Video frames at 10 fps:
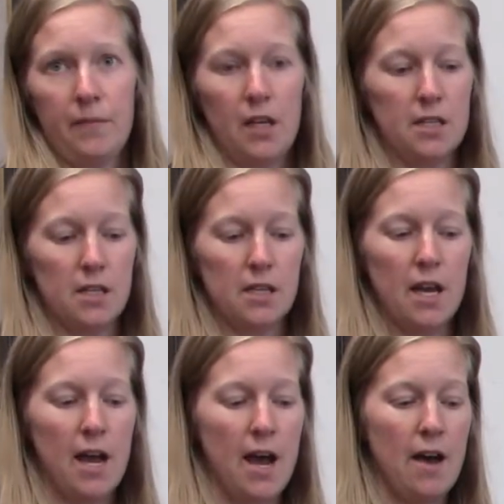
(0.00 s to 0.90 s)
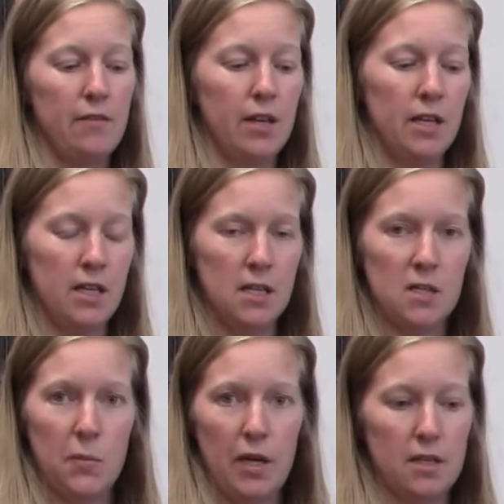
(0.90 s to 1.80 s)
It doesn't have any
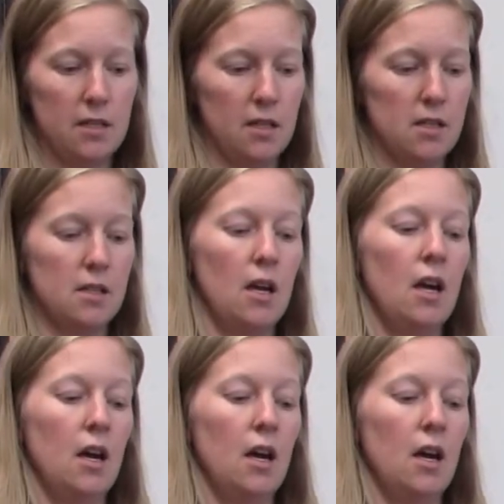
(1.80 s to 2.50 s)
spaces